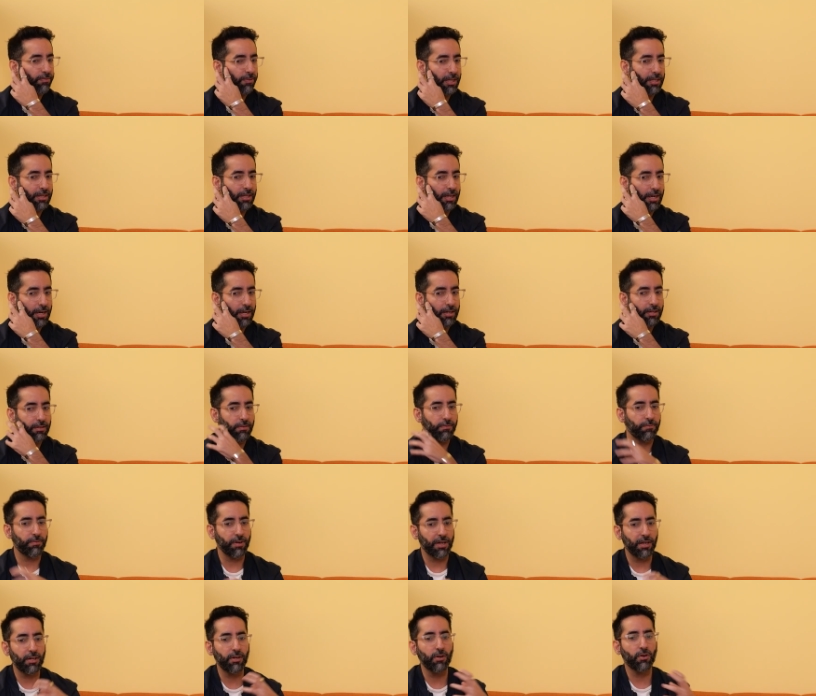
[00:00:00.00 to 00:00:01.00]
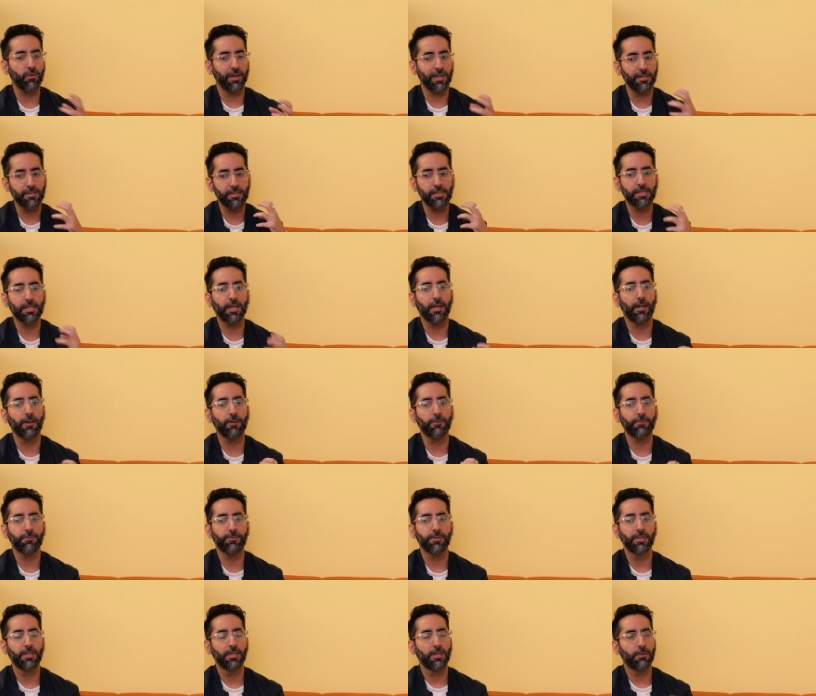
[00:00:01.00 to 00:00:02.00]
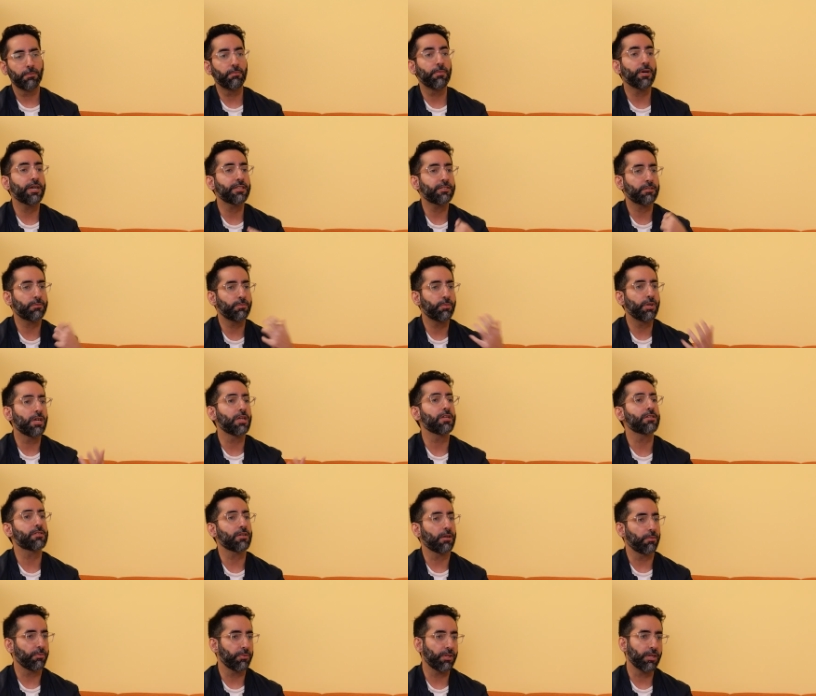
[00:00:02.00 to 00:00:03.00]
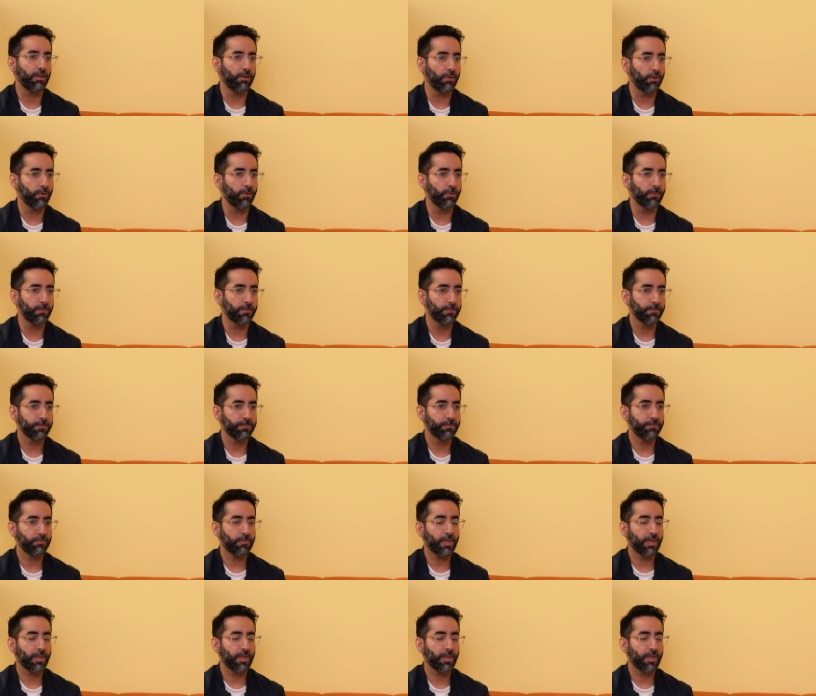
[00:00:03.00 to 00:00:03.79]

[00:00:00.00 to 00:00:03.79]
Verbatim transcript: in that the video itself must bring something new. Right.